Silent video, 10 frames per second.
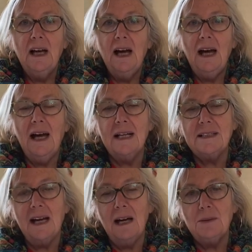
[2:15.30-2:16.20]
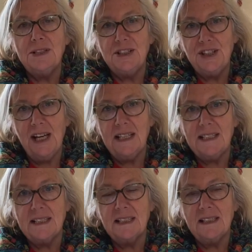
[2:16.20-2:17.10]
And I would
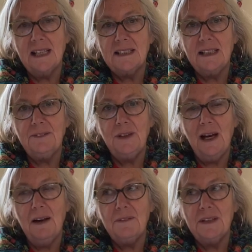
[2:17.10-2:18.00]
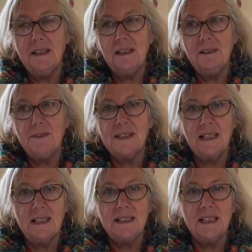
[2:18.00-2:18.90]
suggest that if you have the
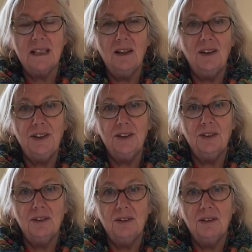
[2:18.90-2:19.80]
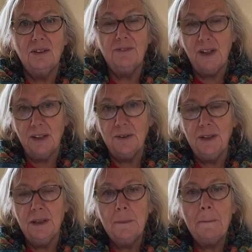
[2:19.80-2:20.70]
facility on your phone
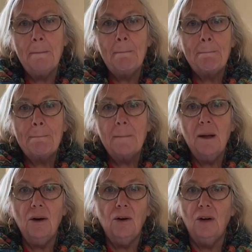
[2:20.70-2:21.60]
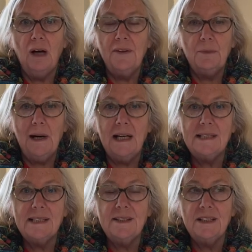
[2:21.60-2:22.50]
or
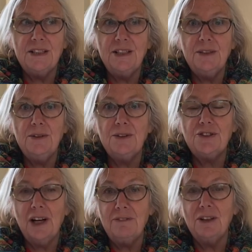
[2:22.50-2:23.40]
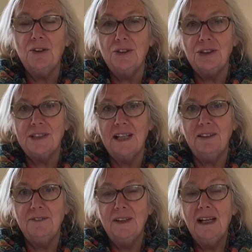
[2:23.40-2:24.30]
otherwise, that you try and record
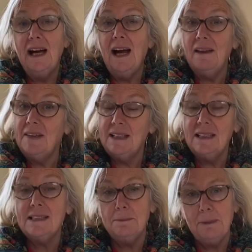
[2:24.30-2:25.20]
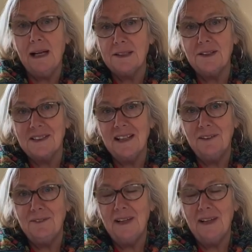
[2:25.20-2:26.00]
yourself and then listen back to yourself.